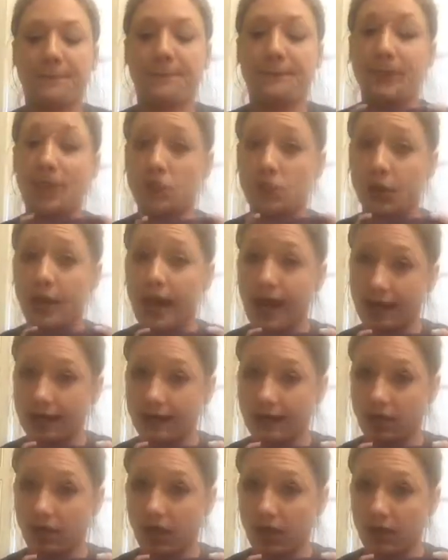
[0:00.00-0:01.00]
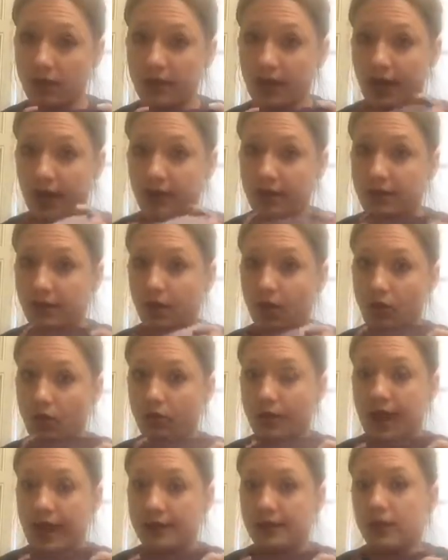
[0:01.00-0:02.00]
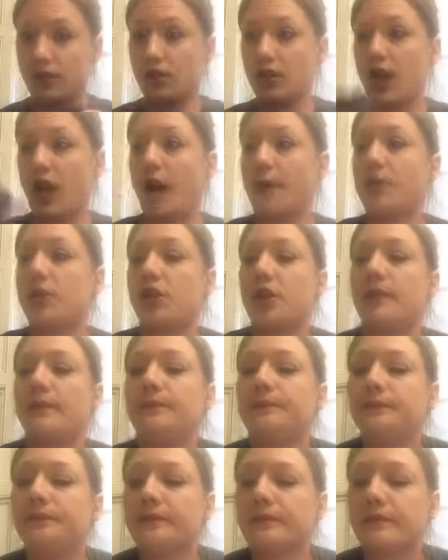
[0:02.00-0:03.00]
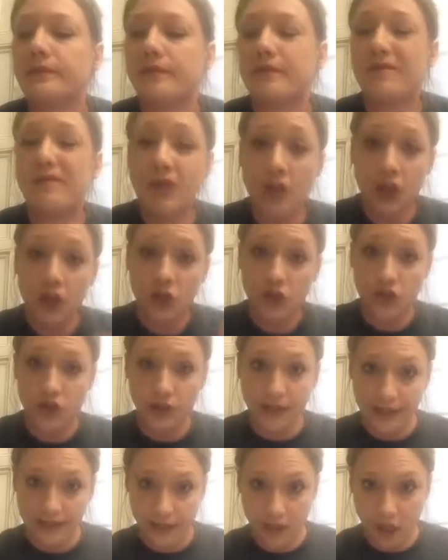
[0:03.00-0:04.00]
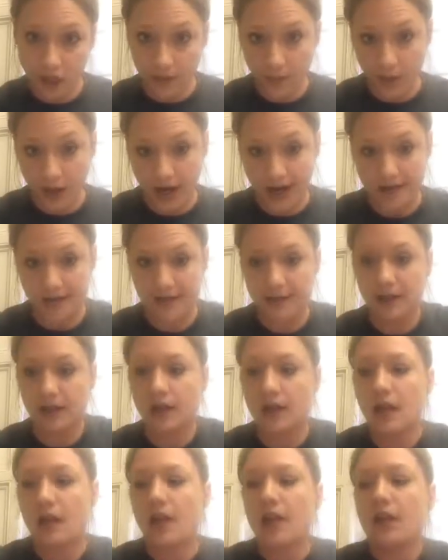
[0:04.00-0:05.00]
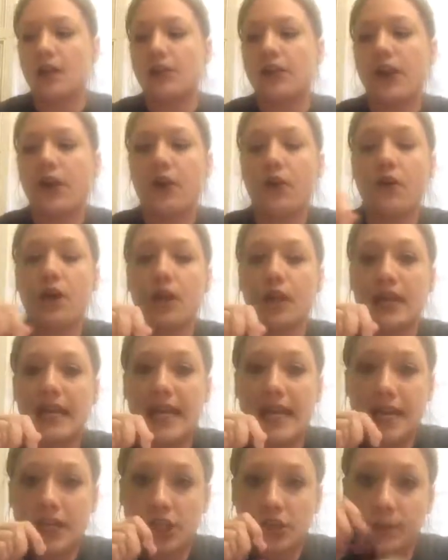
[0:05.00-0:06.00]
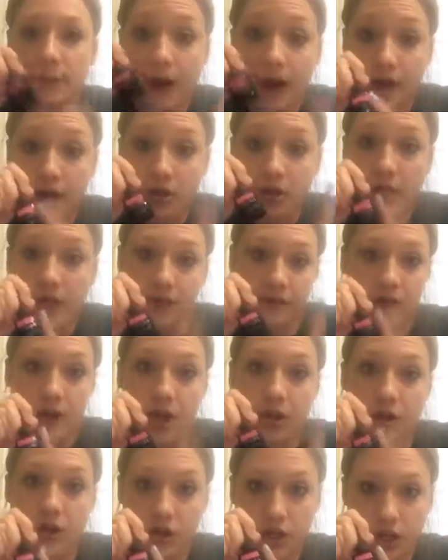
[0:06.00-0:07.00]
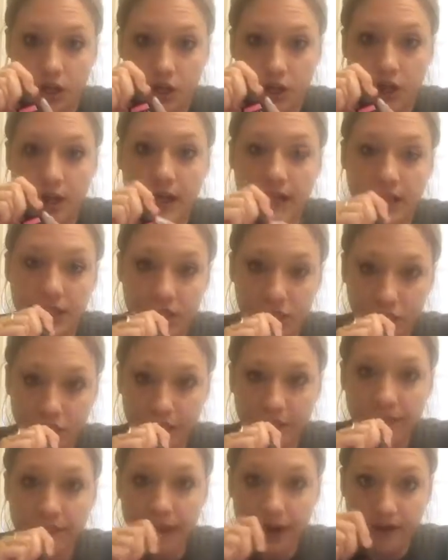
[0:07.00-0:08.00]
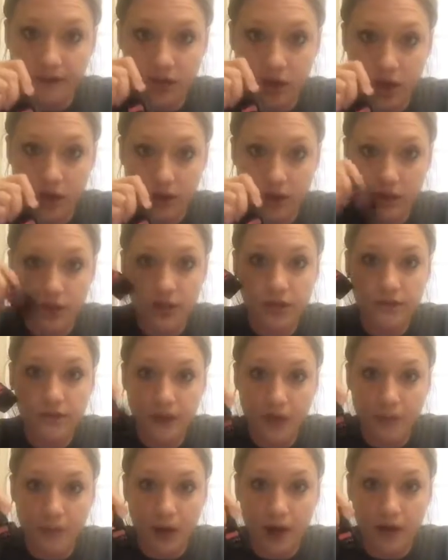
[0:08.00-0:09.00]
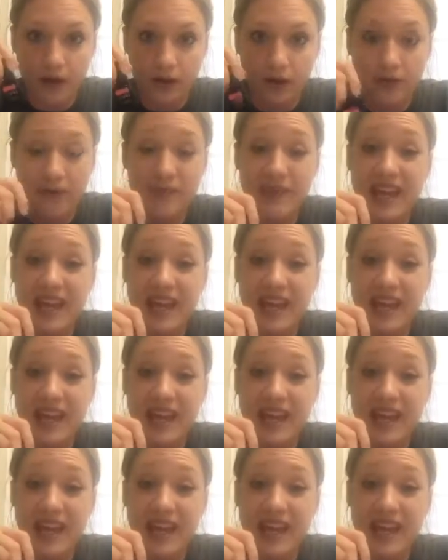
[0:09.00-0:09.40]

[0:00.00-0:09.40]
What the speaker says: But you can still use that. So that's still an option. So let's talk price. So each bottle of ColourCure is $35 for the bottle.